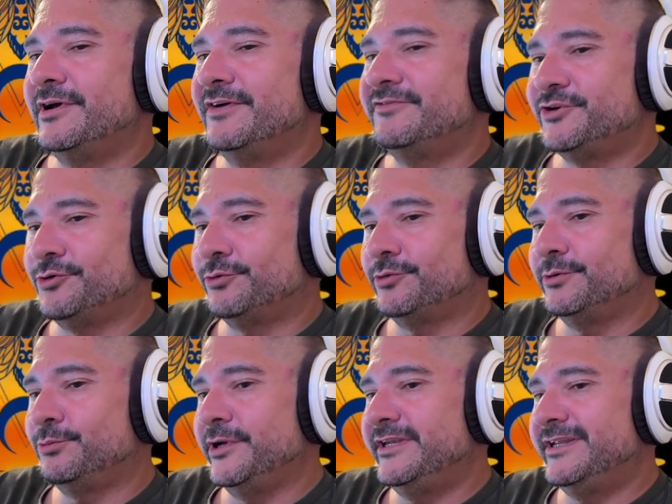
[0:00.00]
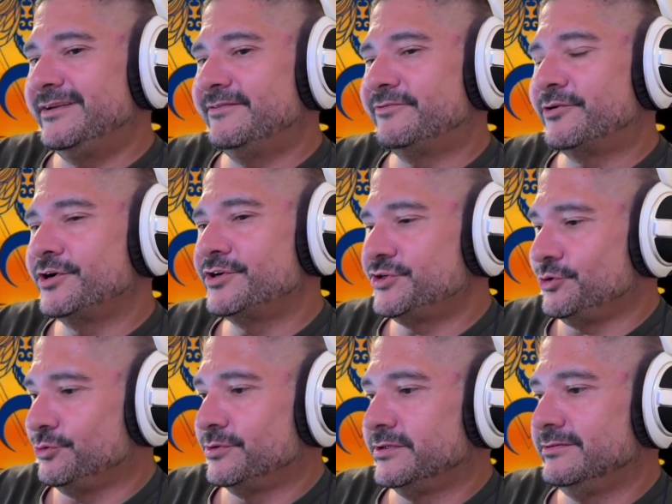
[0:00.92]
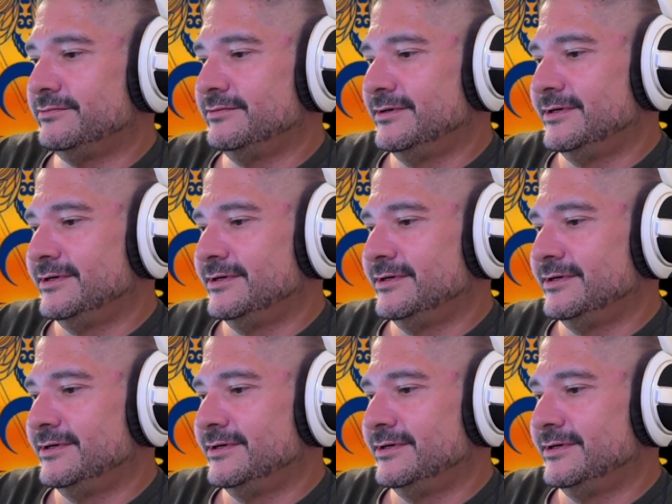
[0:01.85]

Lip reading: have children, we did it for our children